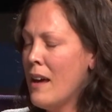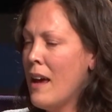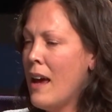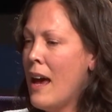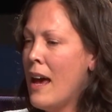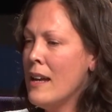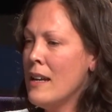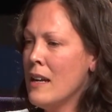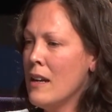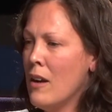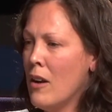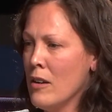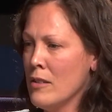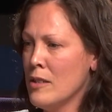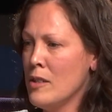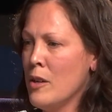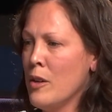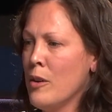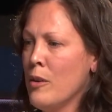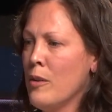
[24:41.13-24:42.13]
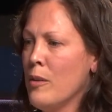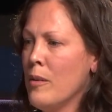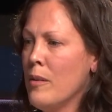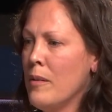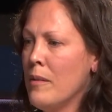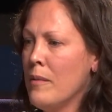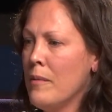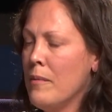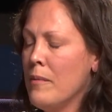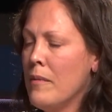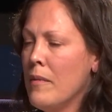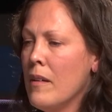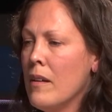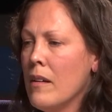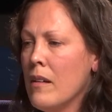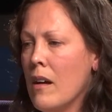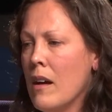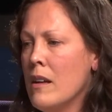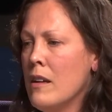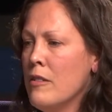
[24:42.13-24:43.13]
and it also
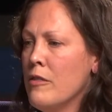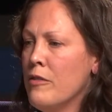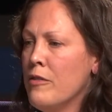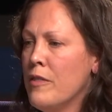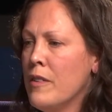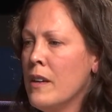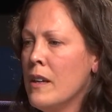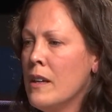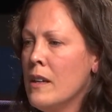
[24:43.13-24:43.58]
kind of